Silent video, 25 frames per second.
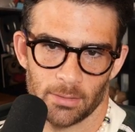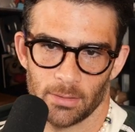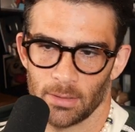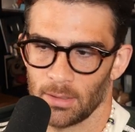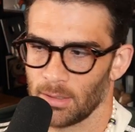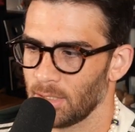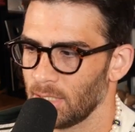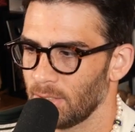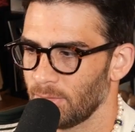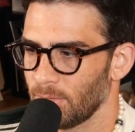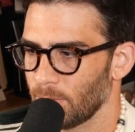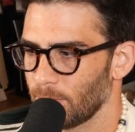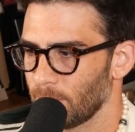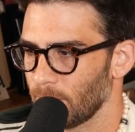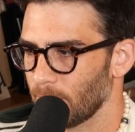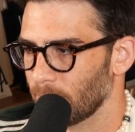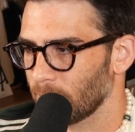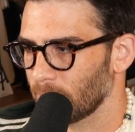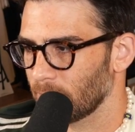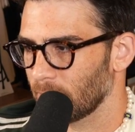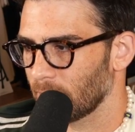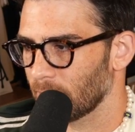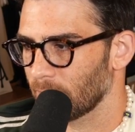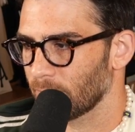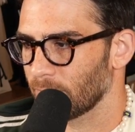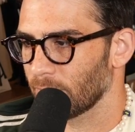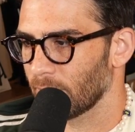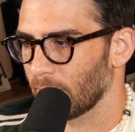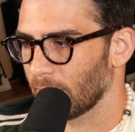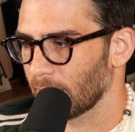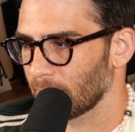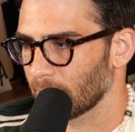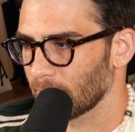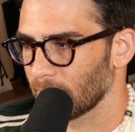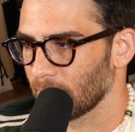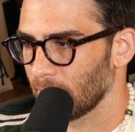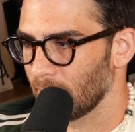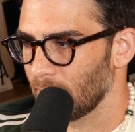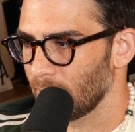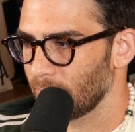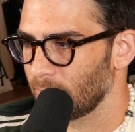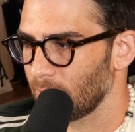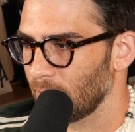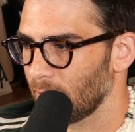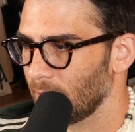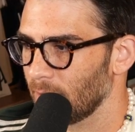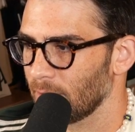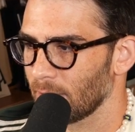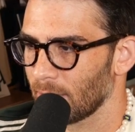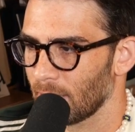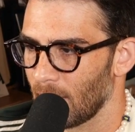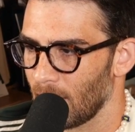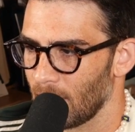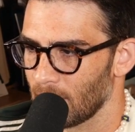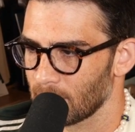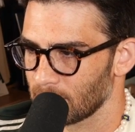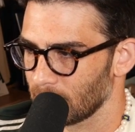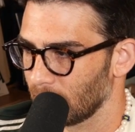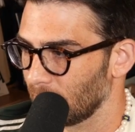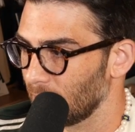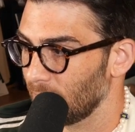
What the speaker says: even people that have, like, lived in Gaza,